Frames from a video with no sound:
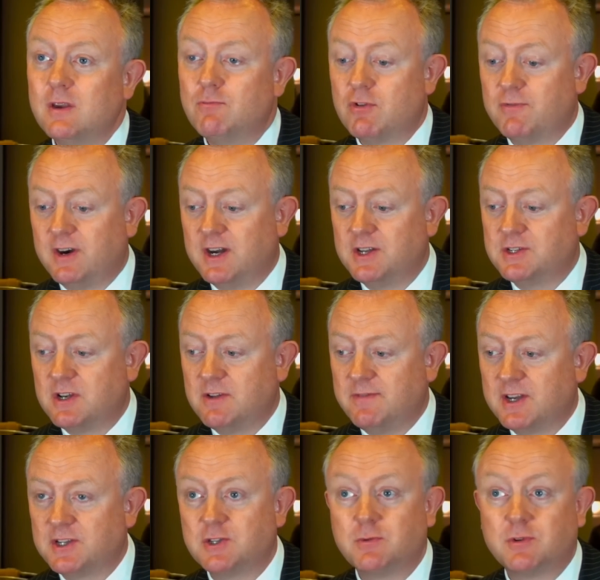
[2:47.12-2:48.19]
provides an
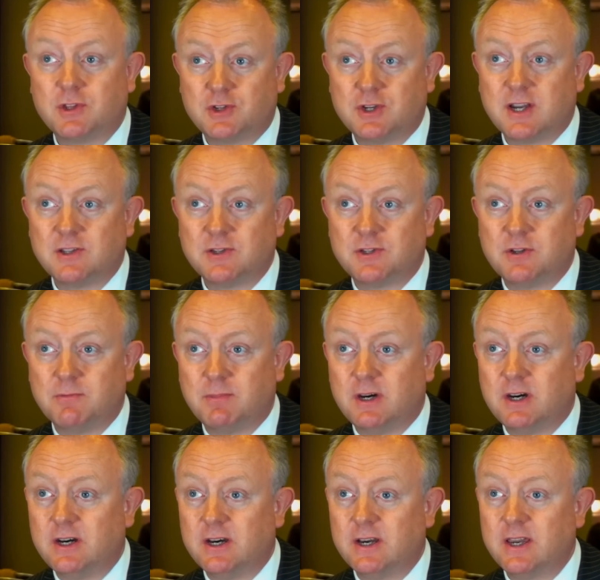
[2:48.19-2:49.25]
investor with the chance to
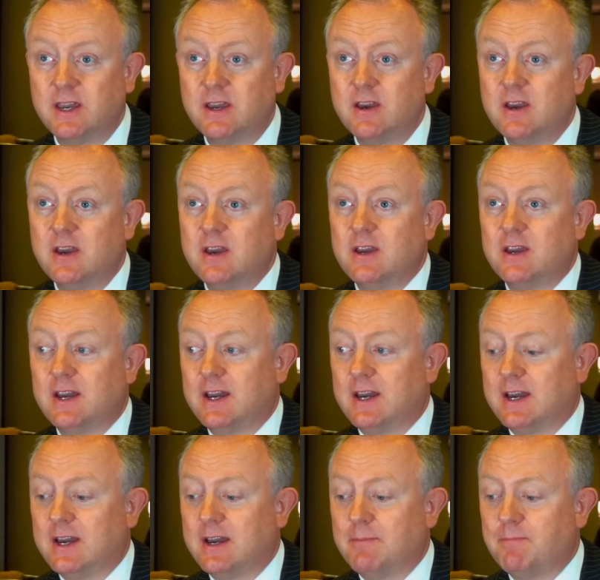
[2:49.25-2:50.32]
buy
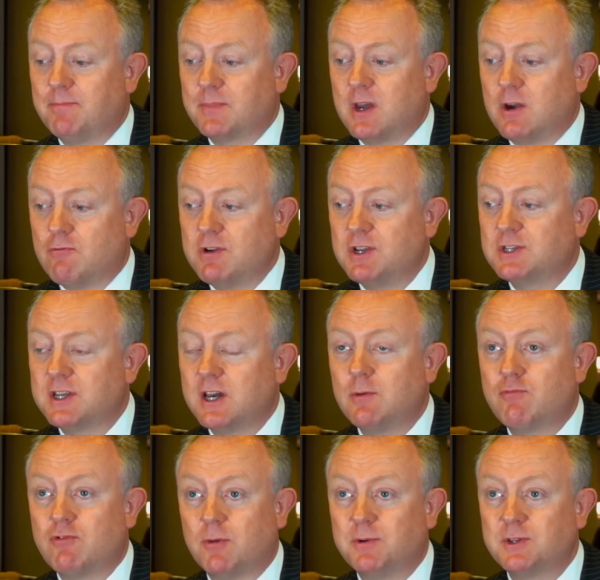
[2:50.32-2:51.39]
a resale
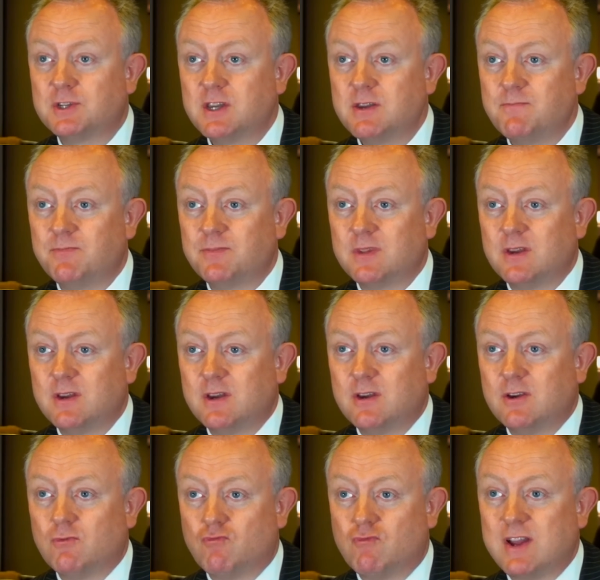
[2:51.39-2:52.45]
property,
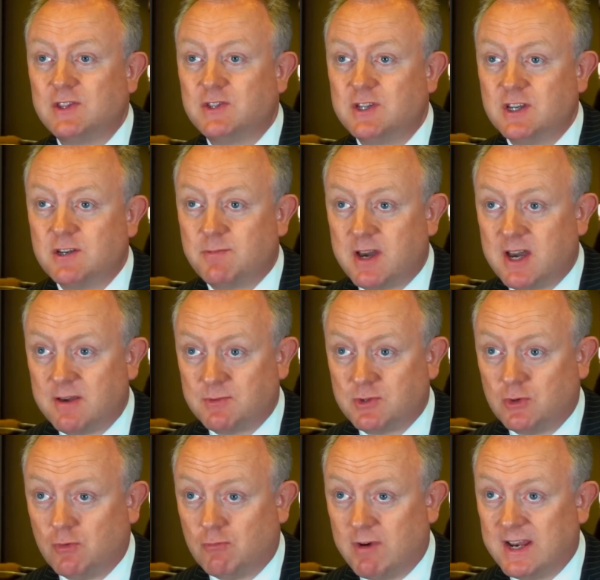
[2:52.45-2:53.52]
rented
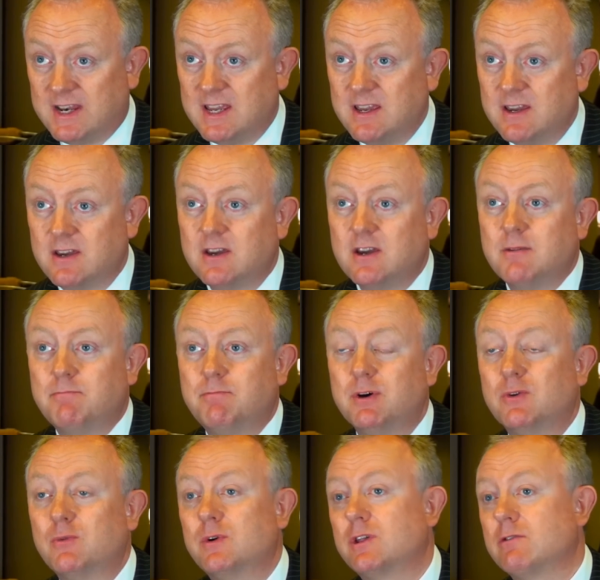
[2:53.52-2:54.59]
perhaps already,
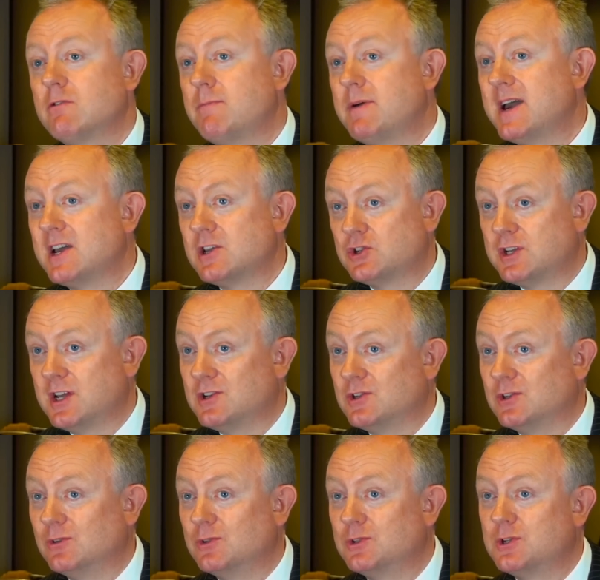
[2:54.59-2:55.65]
but with a repair
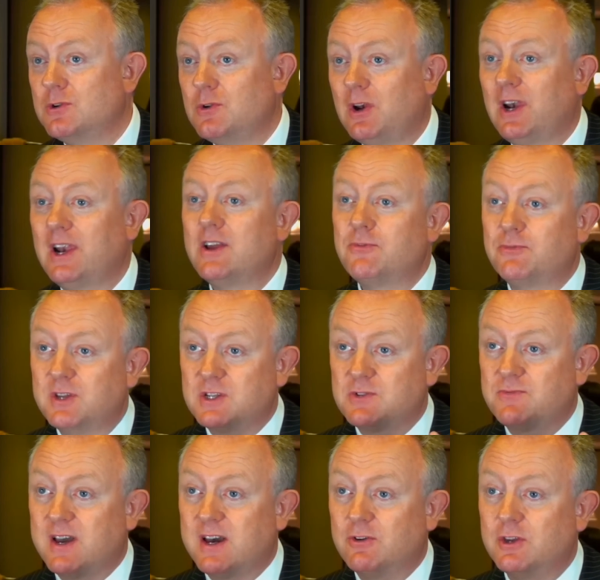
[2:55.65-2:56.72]
schedule to lift
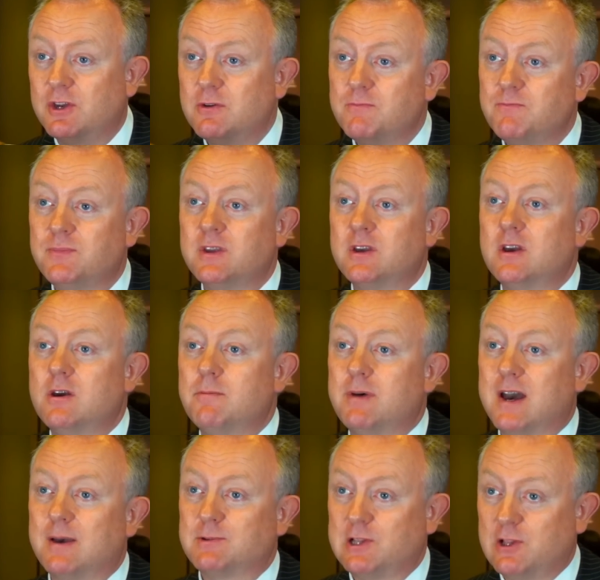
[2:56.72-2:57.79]
its value,
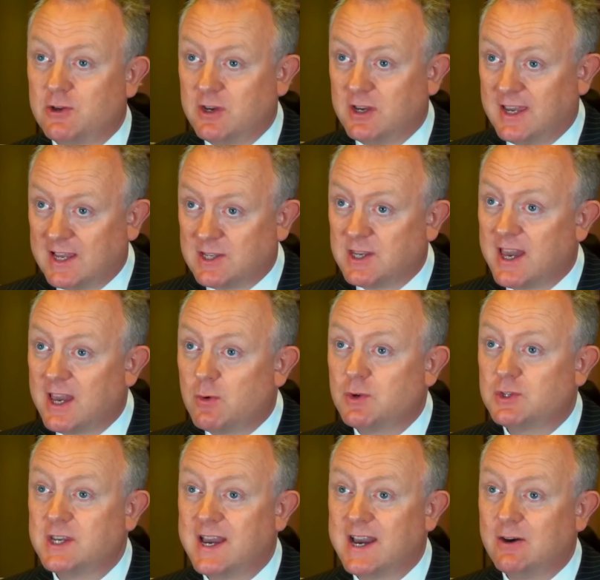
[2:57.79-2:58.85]
perhaps look at getting
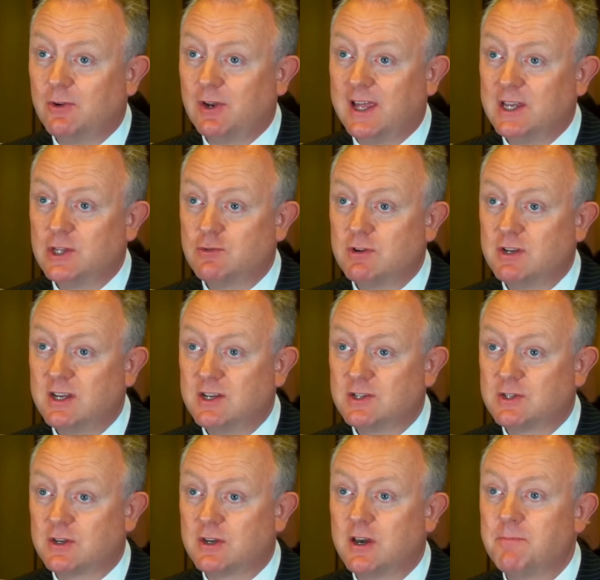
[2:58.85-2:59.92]
equity out later in
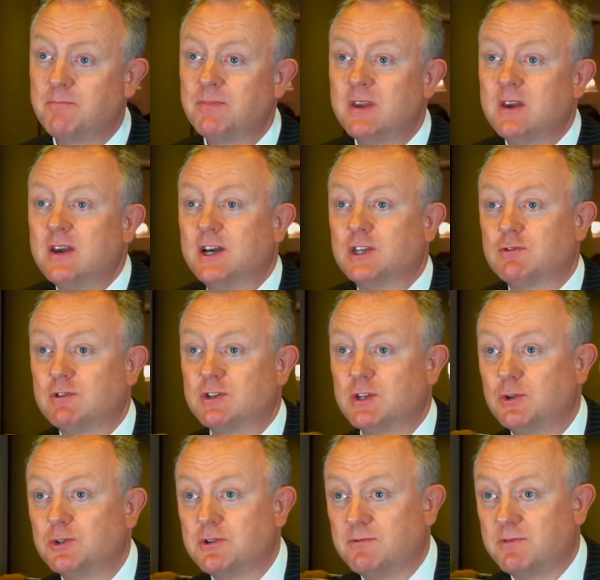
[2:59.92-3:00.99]
years to come as a
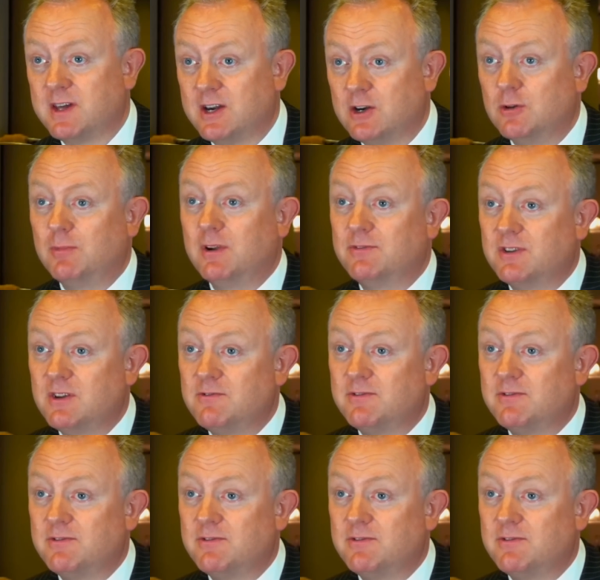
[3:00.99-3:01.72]
result of that uplift